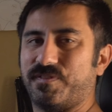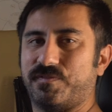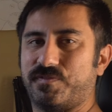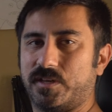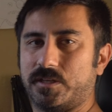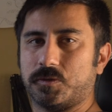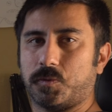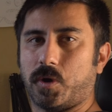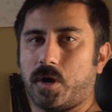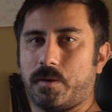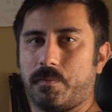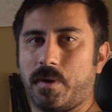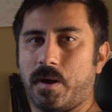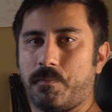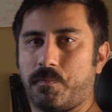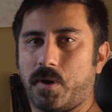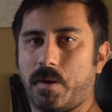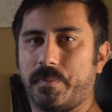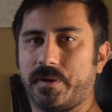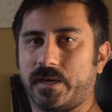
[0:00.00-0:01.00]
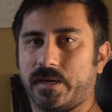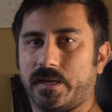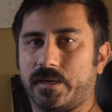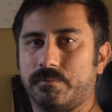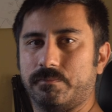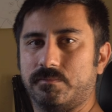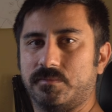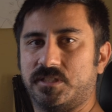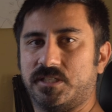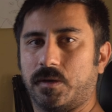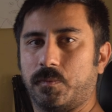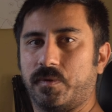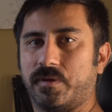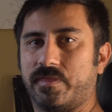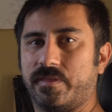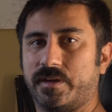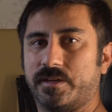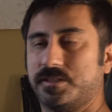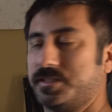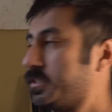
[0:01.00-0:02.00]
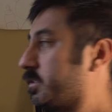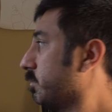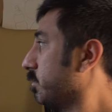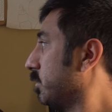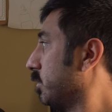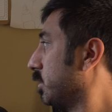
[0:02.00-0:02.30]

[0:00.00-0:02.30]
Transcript: 50 is where I'm probably gonna sit with this.